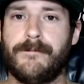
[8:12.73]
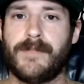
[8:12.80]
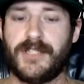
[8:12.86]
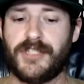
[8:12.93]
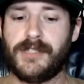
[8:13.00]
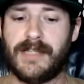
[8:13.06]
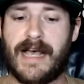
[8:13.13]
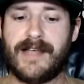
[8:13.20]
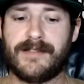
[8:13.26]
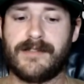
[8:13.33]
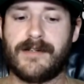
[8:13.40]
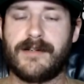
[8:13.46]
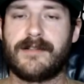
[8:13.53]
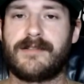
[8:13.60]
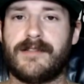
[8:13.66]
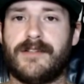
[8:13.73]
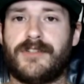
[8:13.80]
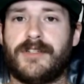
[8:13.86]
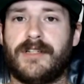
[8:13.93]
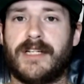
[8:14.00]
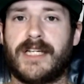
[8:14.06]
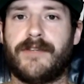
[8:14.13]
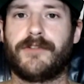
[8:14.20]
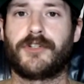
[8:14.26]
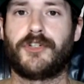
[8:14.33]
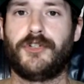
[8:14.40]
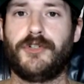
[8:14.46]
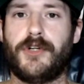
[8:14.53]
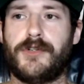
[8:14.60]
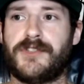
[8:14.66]
And she lasted a decision. I'll give her
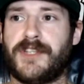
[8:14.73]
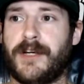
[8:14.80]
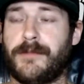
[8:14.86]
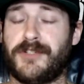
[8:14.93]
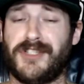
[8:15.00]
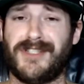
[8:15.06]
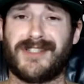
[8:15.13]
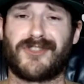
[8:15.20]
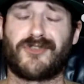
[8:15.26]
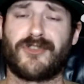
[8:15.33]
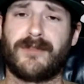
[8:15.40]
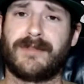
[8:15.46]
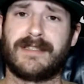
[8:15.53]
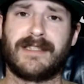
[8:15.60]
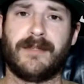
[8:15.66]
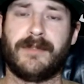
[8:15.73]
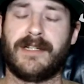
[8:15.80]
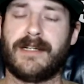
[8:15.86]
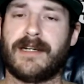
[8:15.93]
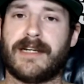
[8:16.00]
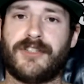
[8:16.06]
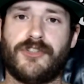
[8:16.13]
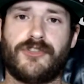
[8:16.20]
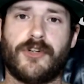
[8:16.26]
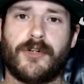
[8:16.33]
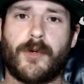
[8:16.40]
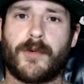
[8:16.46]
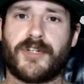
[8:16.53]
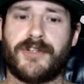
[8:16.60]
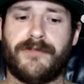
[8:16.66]
kudos there, but she's extremely limited, and I just don't
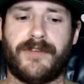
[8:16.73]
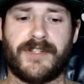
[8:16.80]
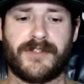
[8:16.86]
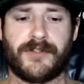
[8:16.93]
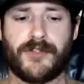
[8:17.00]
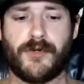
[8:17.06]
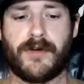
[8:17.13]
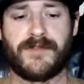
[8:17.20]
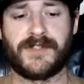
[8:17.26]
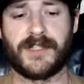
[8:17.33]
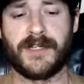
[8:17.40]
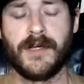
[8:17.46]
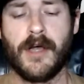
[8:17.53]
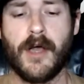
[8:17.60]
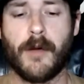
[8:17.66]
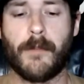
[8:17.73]
know where she fits in the UFC.